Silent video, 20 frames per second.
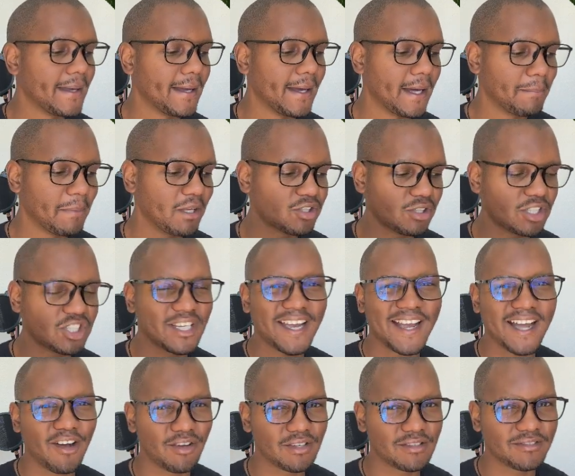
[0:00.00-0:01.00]
Make sure you check
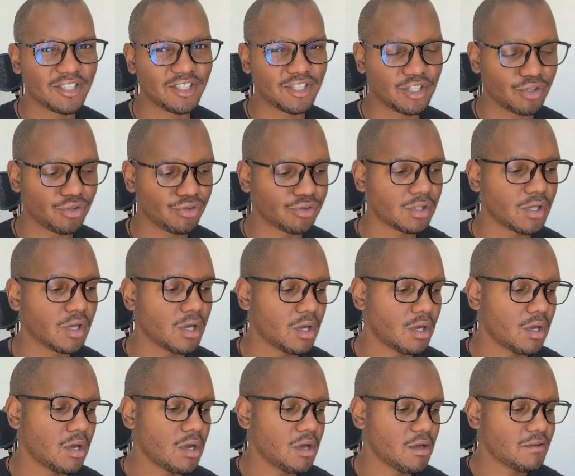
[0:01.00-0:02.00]
out his videos
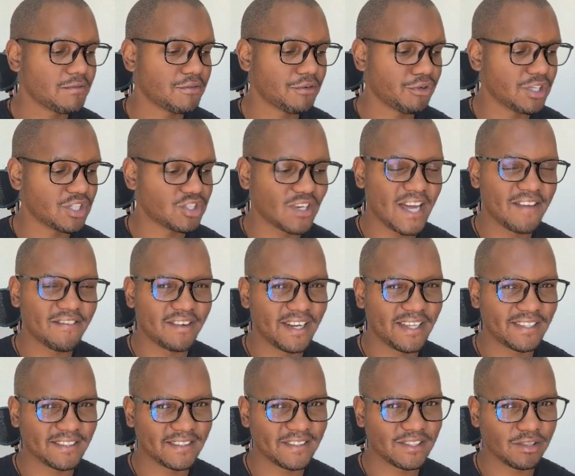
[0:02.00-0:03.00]
for his driving
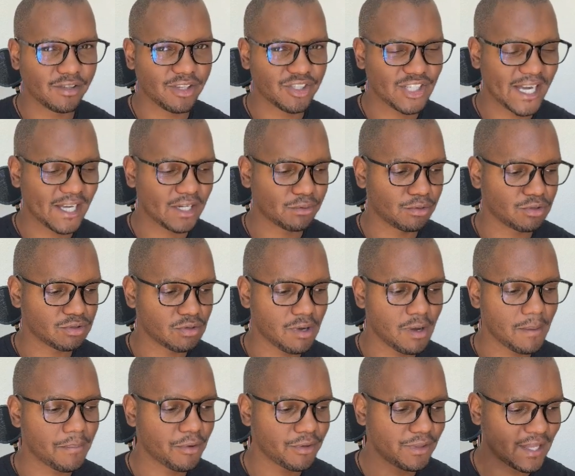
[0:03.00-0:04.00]
lessons on the channel as well. I'll
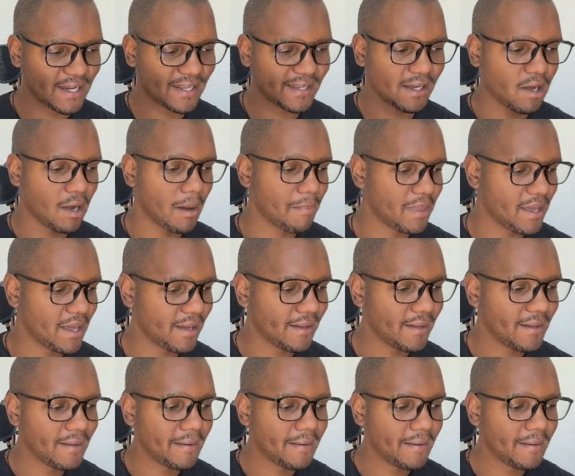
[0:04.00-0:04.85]
put the link up there.